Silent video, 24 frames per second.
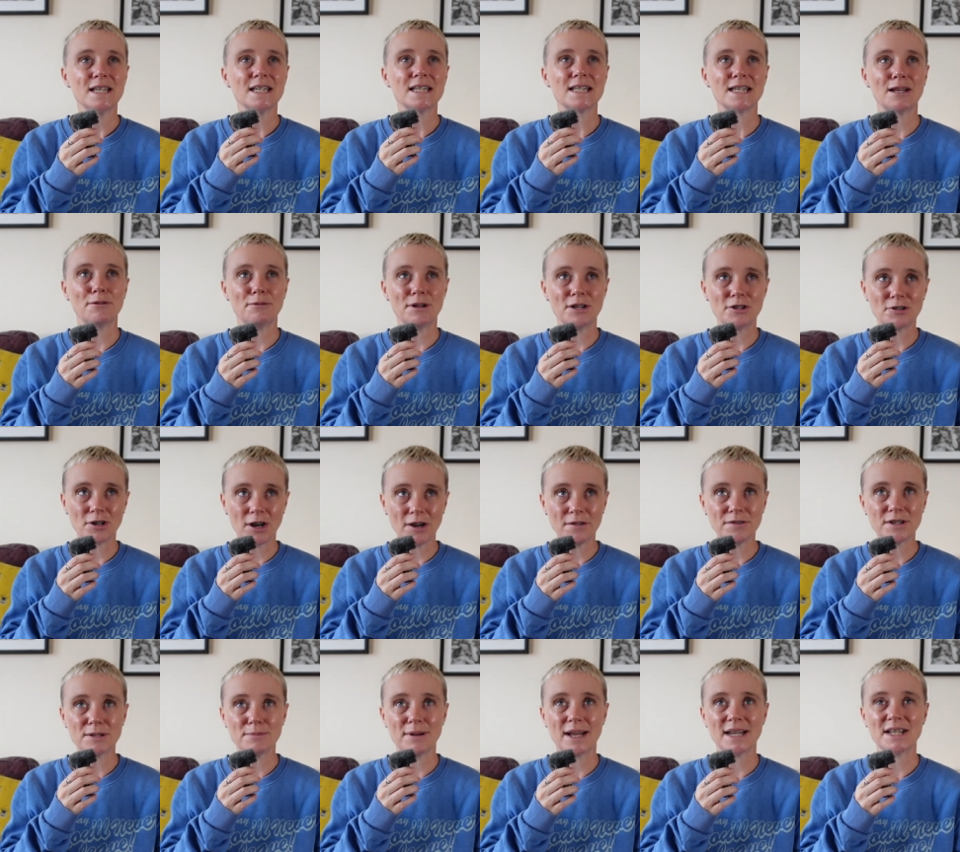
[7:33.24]
So we
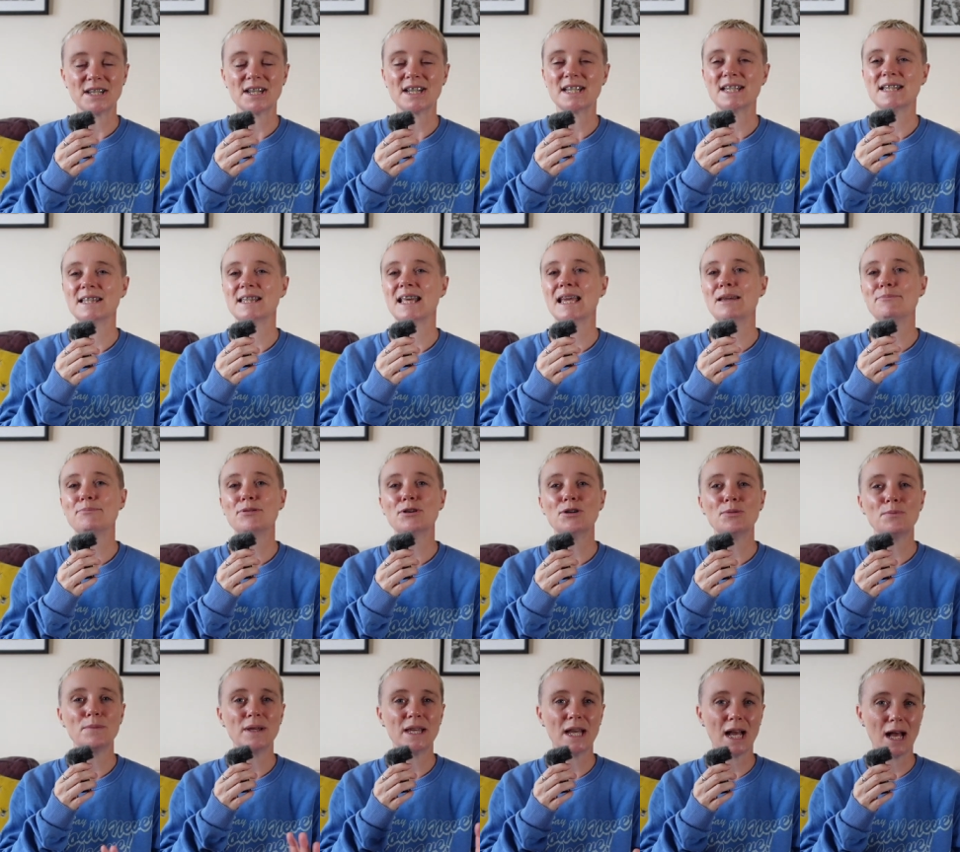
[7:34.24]
drove to Manchester. They
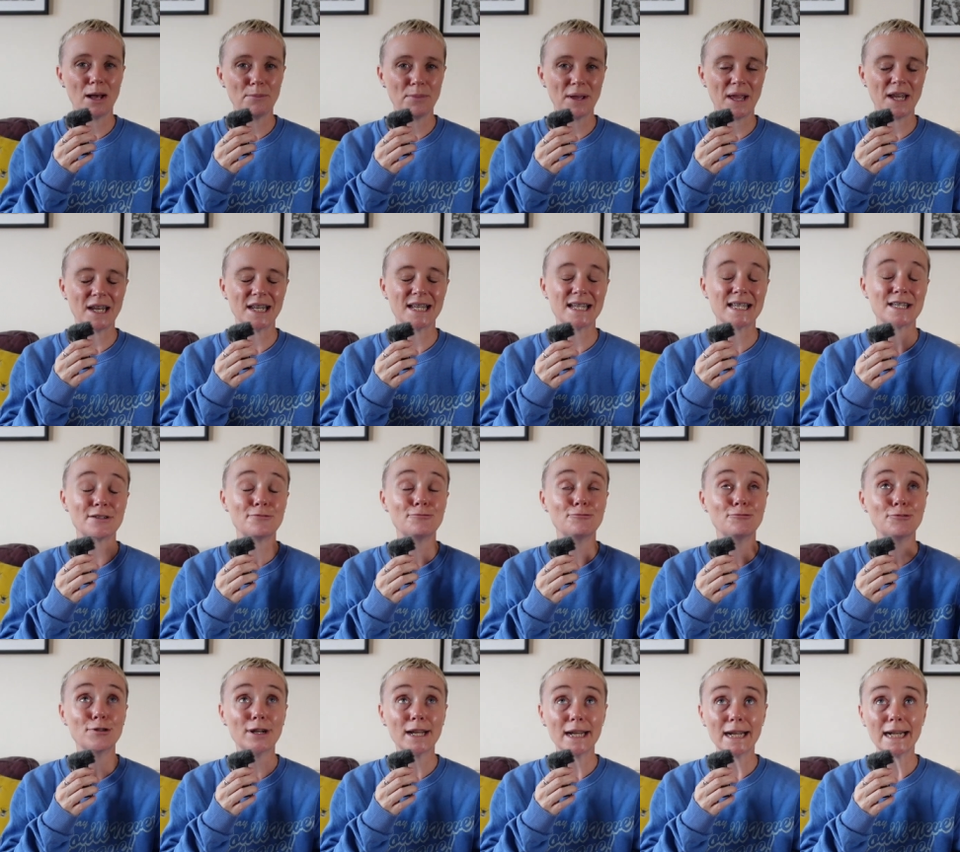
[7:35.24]
put me up in this
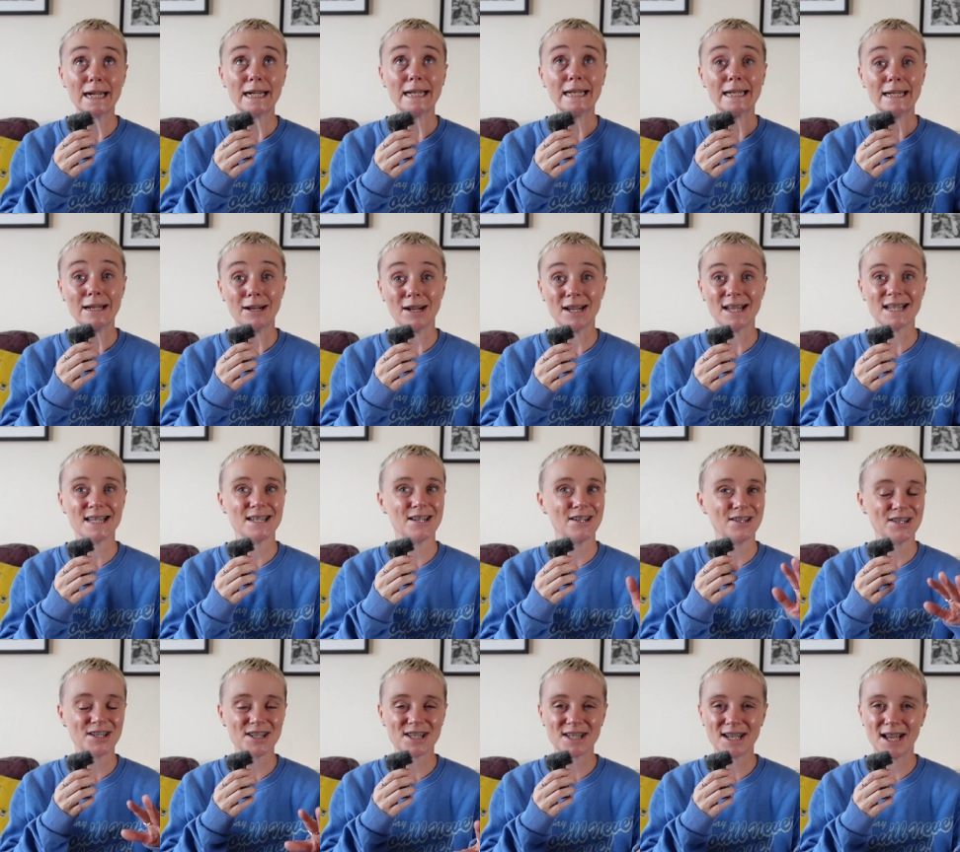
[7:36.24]
really nice,
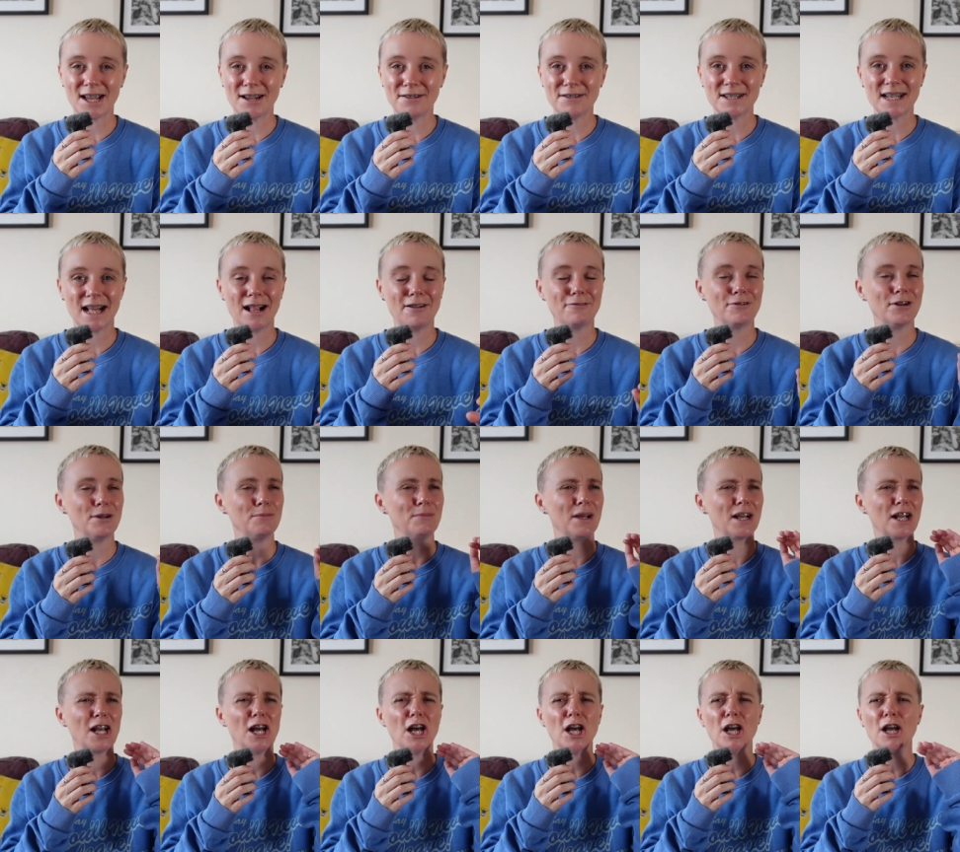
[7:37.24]
not just a hotel room,
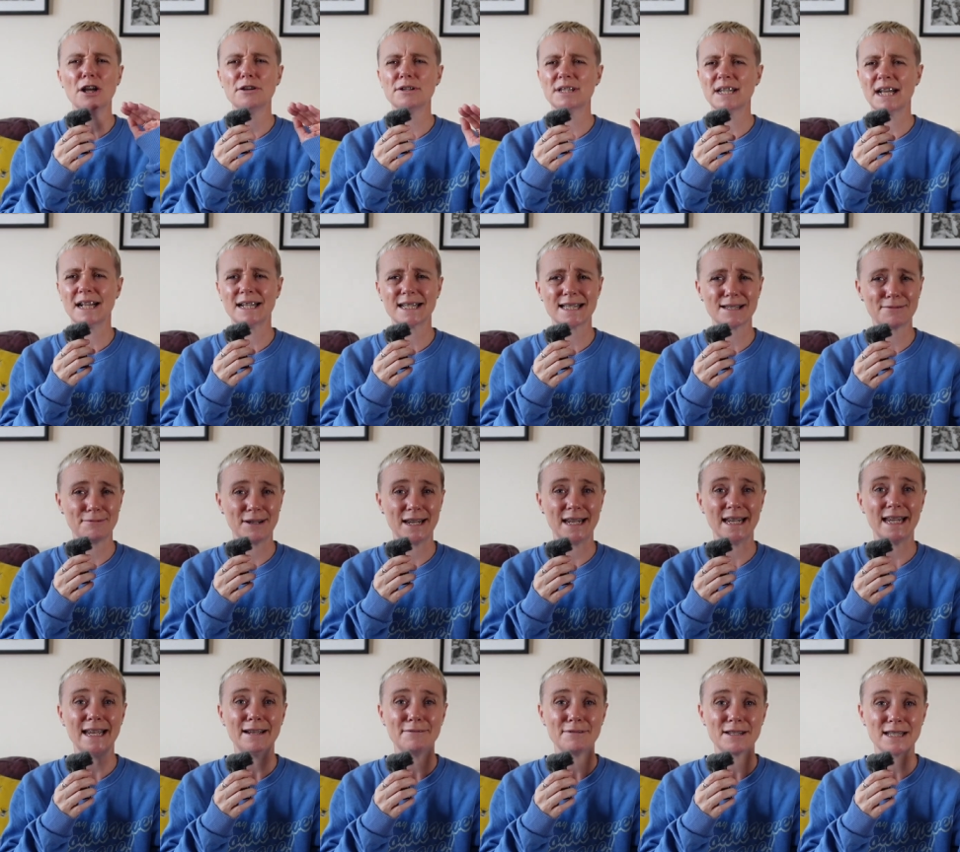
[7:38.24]
like a hotel
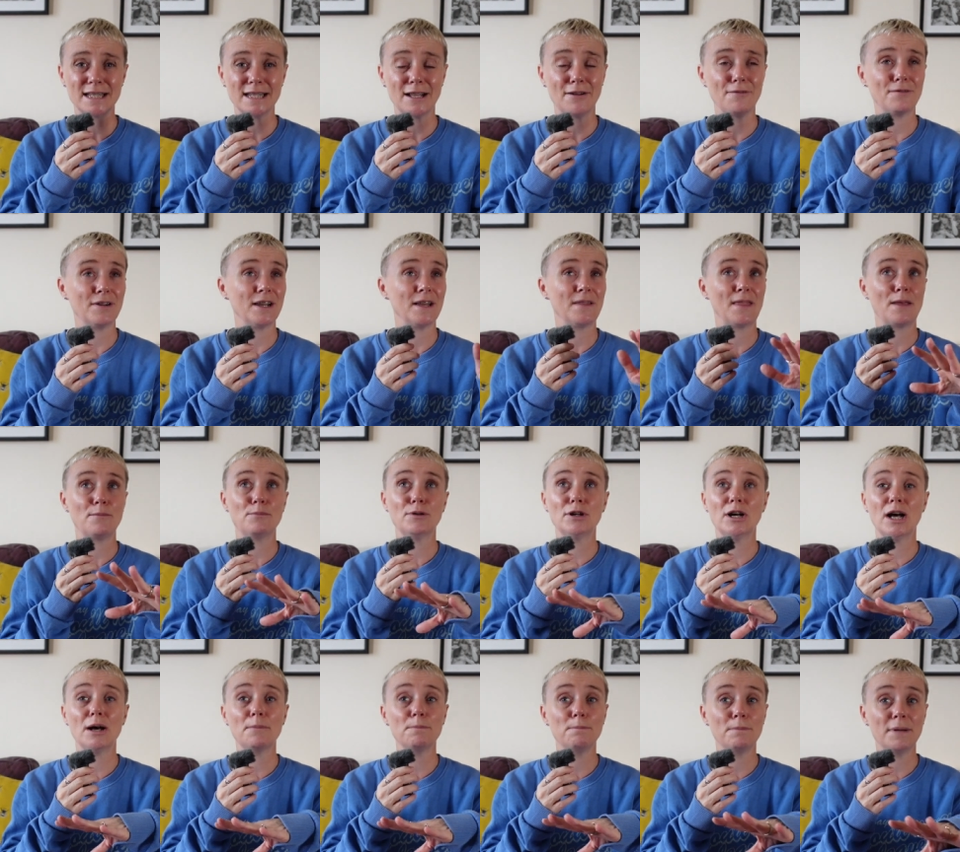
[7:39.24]
suite. It was lovely. And they
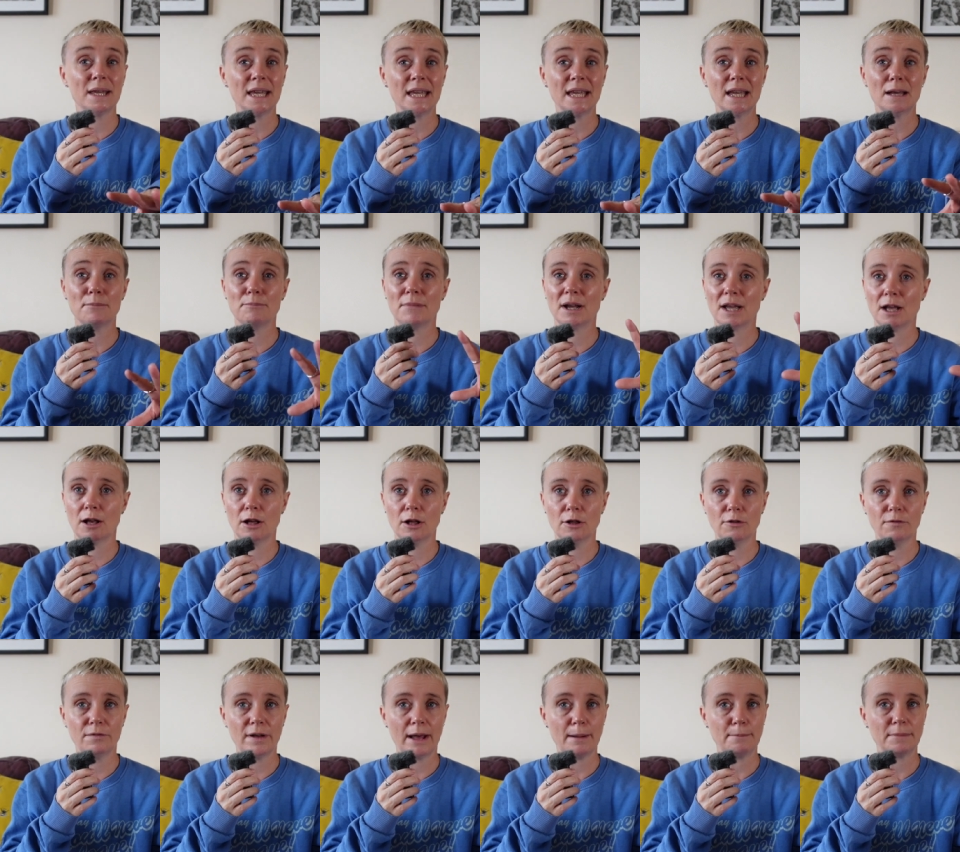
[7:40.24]
put up me and my
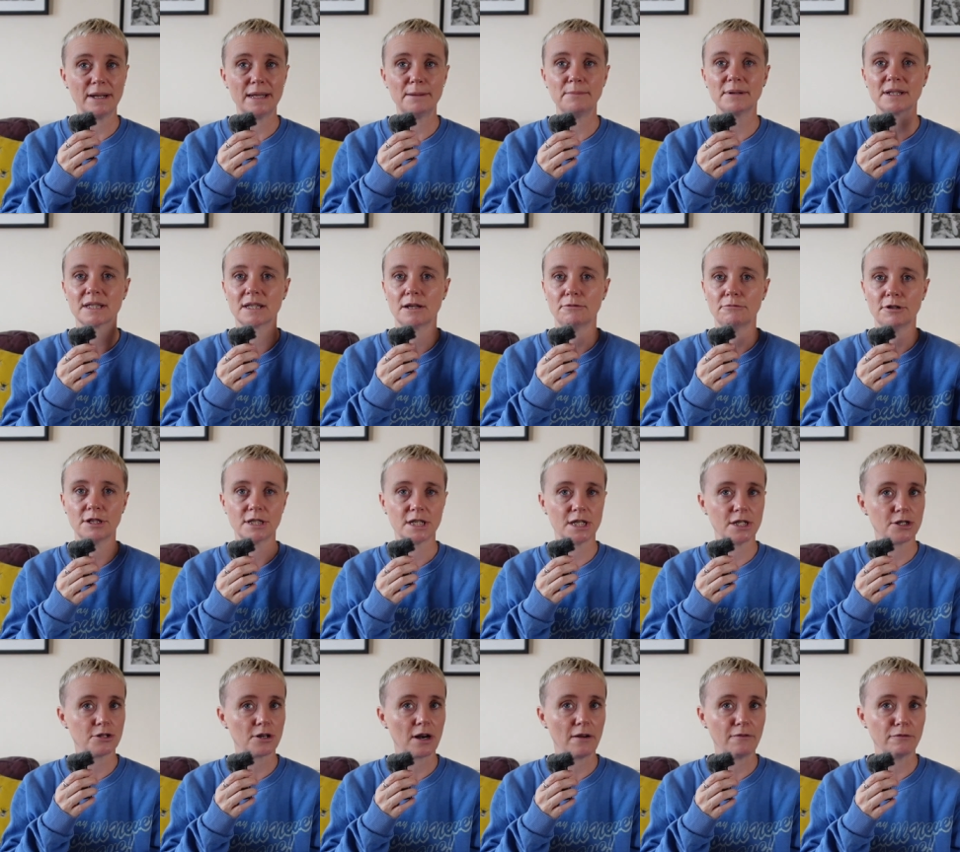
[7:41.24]
whole family because I wanted
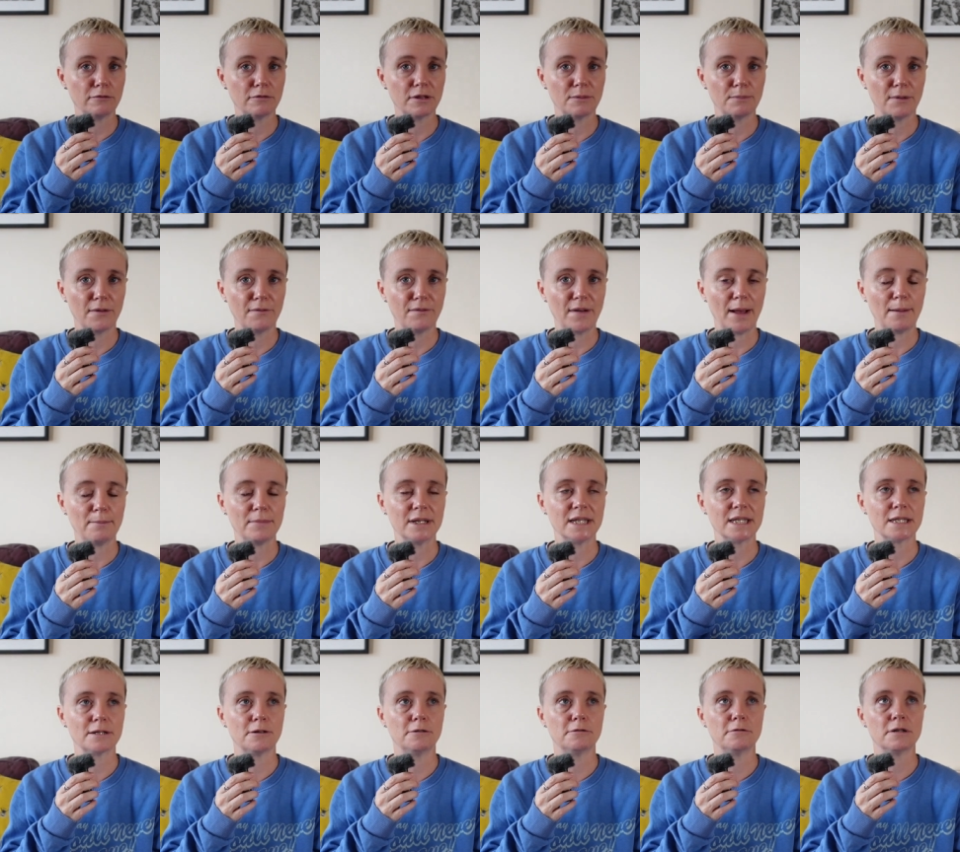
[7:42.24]
to travel with my family
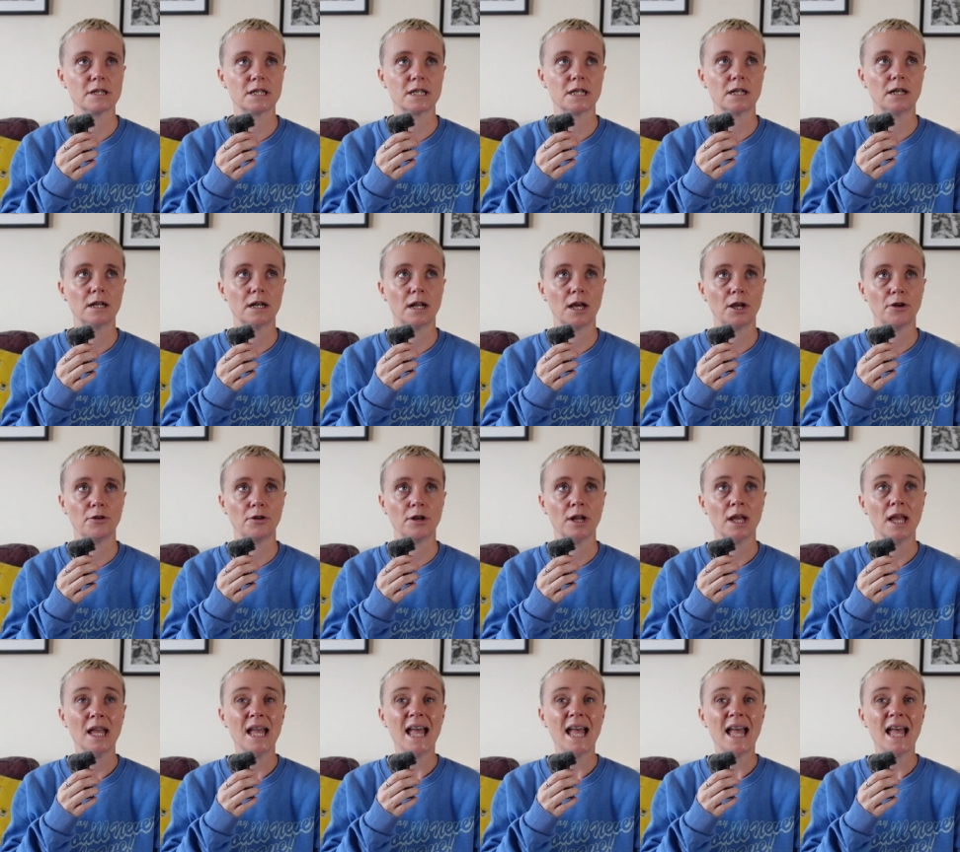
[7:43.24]
so I wasn't alone.